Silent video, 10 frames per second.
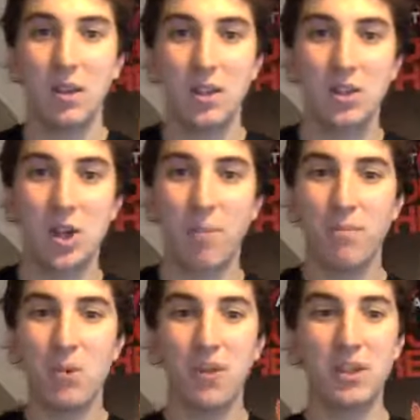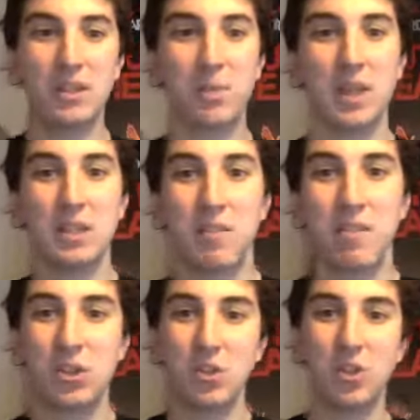Start moving around the space.
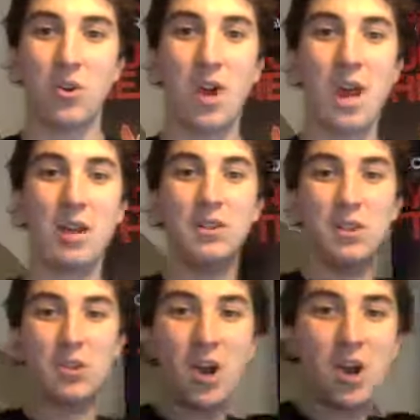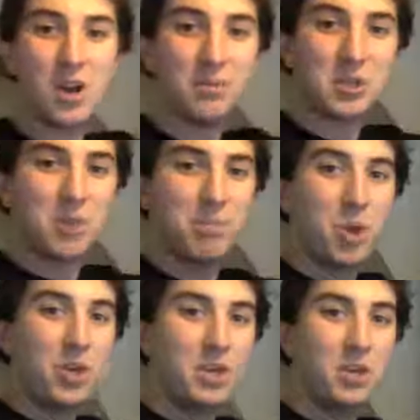Imagine that your hands and your arms are
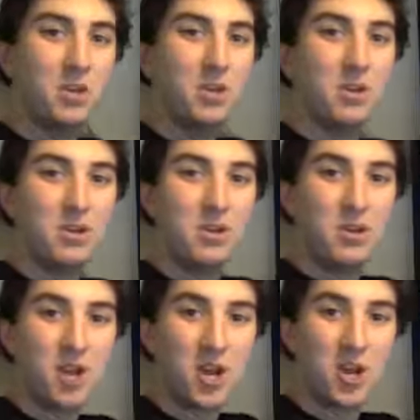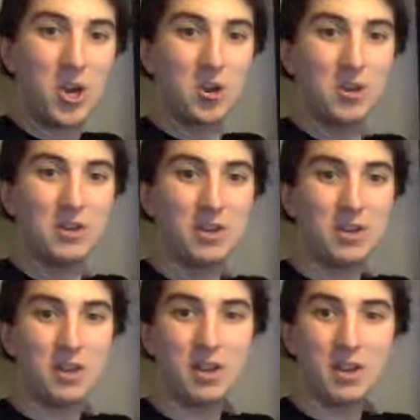pulling you along.
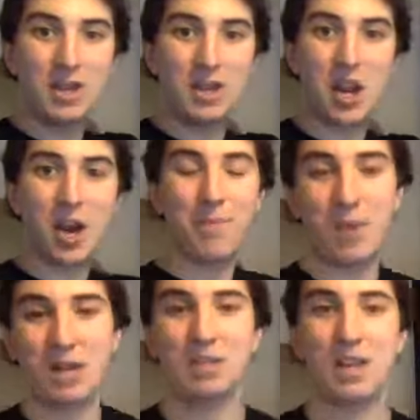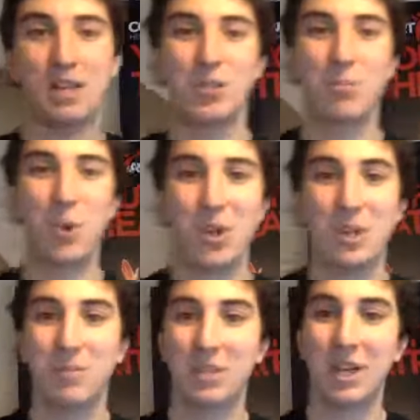They're the Iron Man's hands pulling
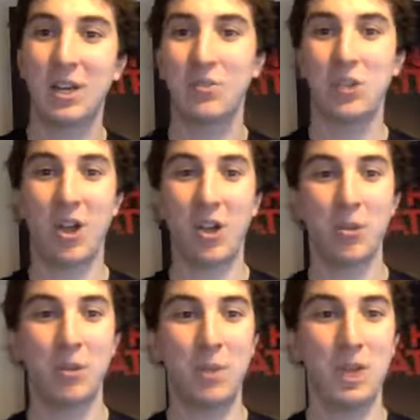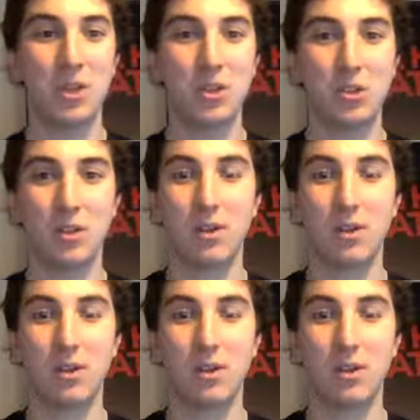themselves along the beach.